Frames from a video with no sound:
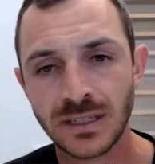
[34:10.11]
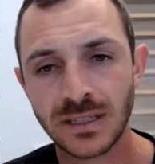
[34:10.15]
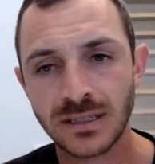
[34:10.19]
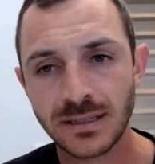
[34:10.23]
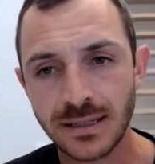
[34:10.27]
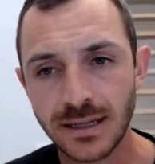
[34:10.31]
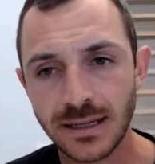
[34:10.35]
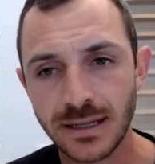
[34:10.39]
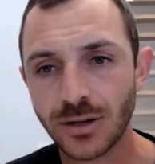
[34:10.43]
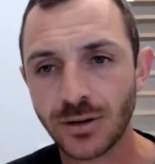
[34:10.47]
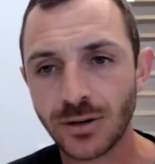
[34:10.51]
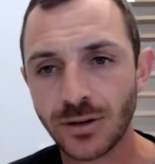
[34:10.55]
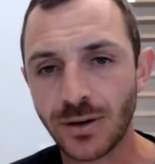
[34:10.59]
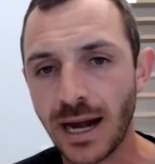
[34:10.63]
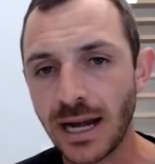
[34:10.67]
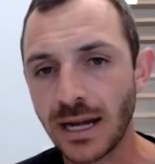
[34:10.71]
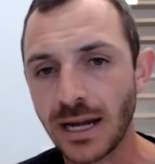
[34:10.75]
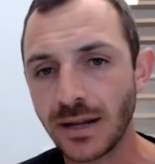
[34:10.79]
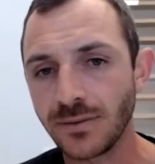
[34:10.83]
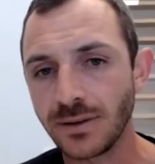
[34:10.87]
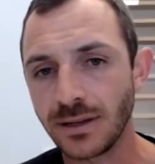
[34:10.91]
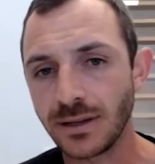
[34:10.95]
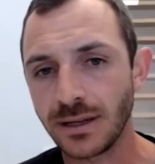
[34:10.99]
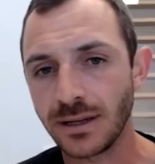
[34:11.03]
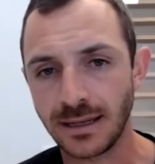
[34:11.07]
to get
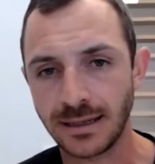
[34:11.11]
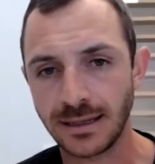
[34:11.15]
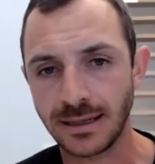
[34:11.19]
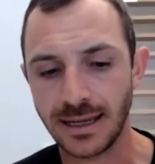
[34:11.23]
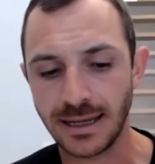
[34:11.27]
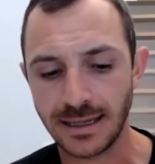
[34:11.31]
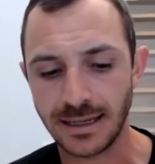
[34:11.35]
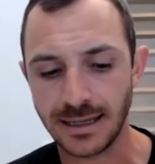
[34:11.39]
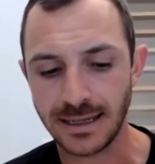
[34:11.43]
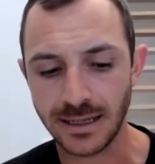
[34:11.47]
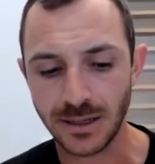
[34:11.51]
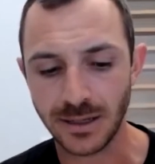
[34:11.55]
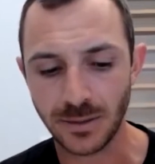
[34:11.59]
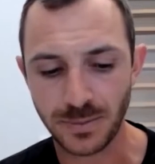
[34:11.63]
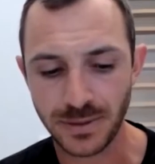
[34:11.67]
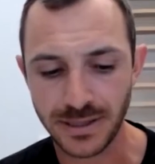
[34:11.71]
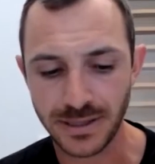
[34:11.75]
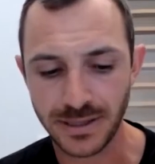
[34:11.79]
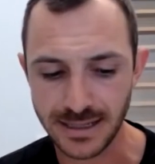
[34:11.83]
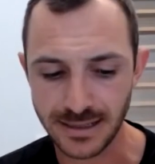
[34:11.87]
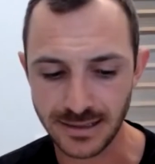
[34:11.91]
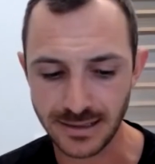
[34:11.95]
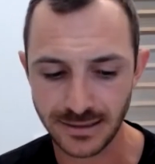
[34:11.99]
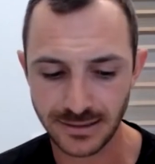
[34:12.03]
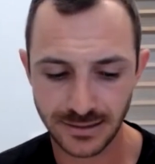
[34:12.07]
creative and get a
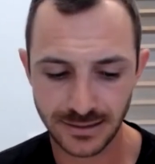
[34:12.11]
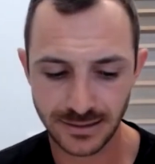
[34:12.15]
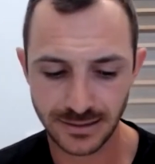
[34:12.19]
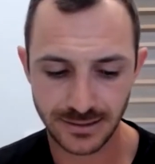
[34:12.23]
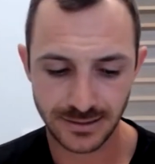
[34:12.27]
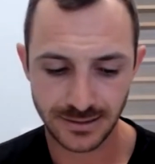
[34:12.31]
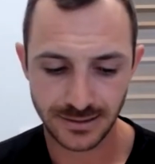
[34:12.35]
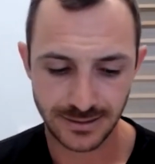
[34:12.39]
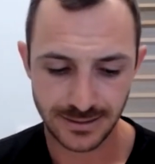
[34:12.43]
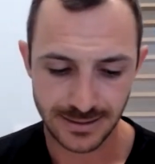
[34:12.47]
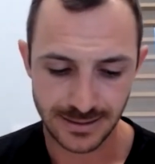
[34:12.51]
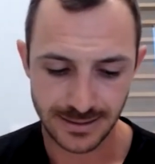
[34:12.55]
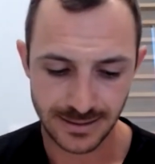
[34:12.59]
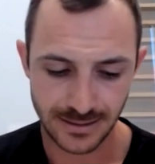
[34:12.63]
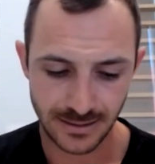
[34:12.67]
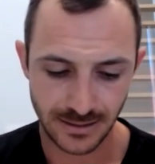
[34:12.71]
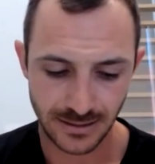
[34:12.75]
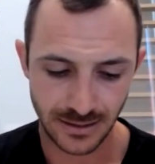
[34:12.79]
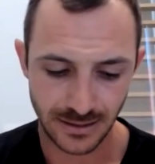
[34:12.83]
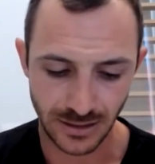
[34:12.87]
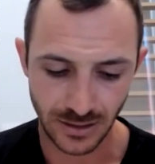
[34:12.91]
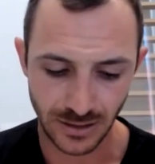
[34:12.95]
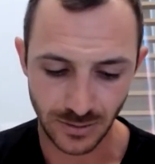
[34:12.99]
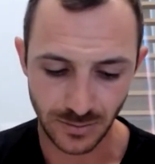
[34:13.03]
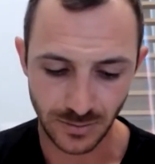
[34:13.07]
piece,
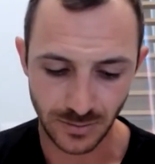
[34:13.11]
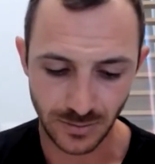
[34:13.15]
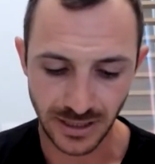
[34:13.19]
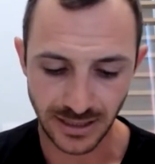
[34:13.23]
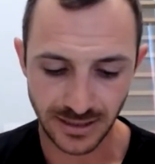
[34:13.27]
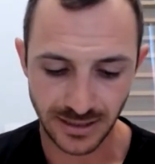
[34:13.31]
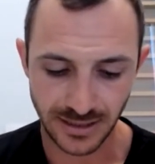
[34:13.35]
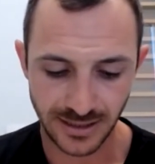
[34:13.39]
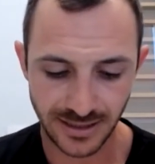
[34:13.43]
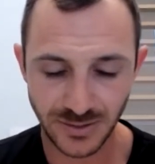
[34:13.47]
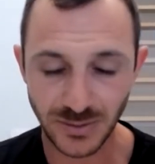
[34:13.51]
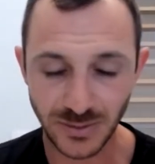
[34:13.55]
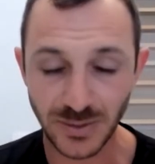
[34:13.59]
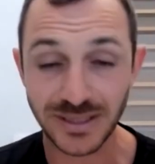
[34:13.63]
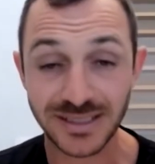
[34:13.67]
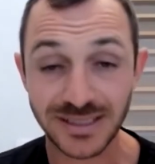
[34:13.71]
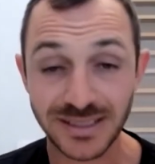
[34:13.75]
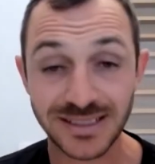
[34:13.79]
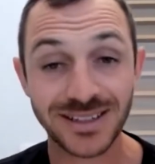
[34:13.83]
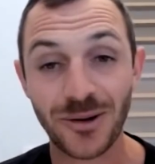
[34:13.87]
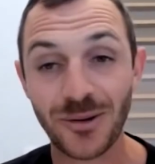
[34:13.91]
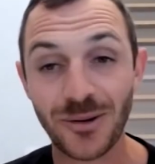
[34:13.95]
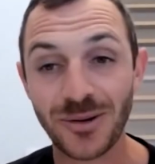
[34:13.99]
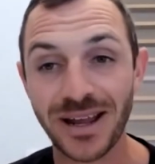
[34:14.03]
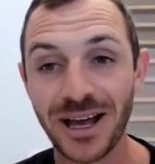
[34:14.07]
but that's what
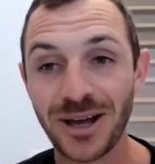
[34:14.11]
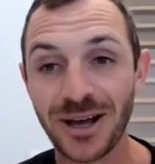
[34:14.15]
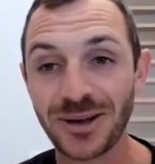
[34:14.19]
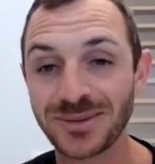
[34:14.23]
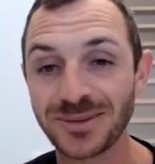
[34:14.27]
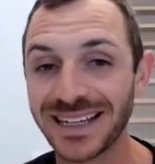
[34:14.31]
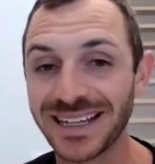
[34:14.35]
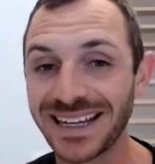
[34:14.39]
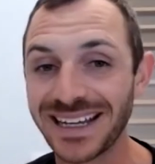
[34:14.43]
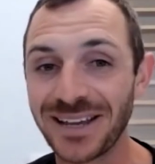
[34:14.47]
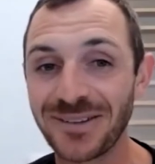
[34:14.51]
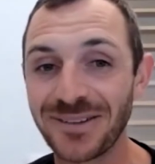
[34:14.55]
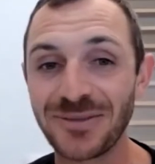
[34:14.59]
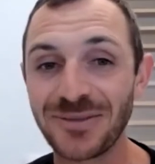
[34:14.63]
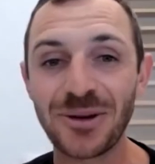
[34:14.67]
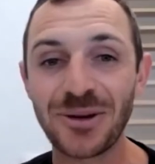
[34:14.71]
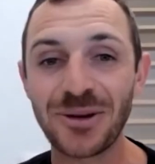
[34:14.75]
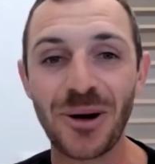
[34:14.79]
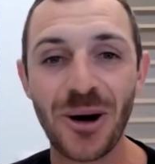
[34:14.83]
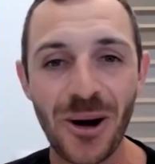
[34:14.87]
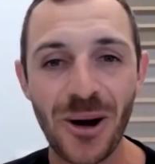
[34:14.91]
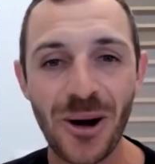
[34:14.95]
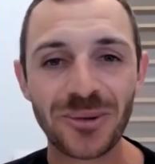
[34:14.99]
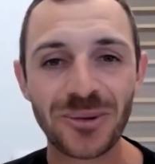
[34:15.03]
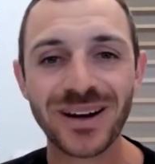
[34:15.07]
it always helps. Like if you
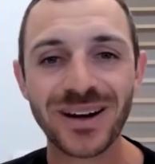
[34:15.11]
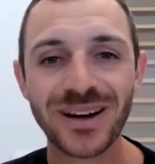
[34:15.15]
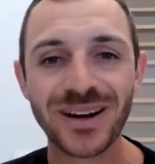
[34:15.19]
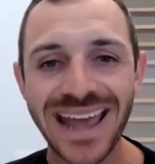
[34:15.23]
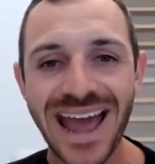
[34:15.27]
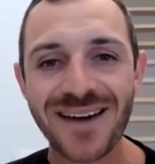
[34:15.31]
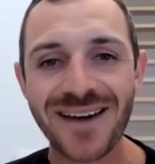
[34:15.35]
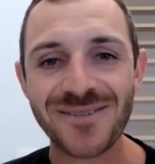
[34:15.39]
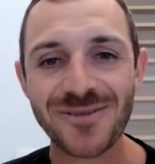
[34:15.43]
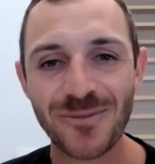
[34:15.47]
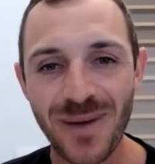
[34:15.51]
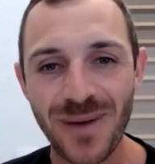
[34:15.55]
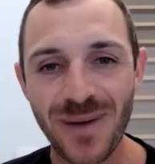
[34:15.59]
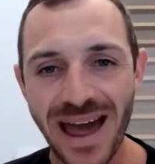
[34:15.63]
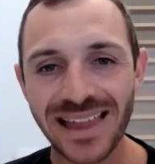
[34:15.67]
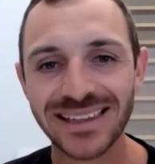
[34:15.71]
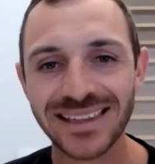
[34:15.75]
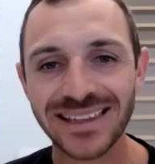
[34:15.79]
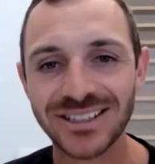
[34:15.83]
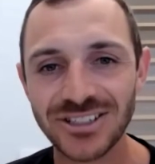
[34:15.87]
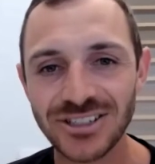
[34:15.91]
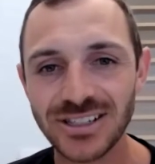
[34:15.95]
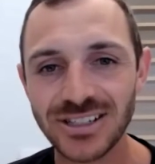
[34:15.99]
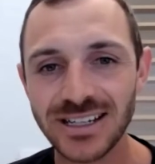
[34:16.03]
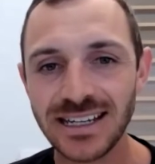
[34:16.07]
already have a
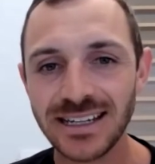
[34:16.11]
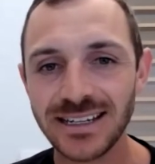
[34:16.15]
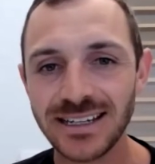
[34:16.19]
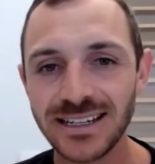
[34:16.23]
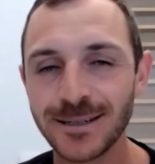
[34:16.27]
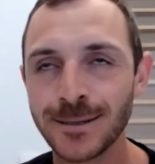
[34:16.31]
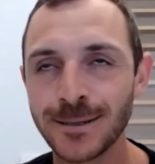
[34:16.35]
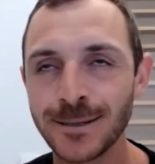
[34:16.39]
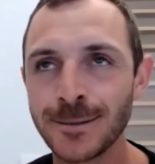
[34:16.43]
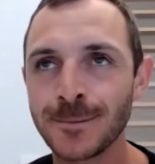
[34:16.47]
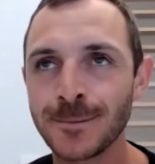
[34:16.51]
balance sheet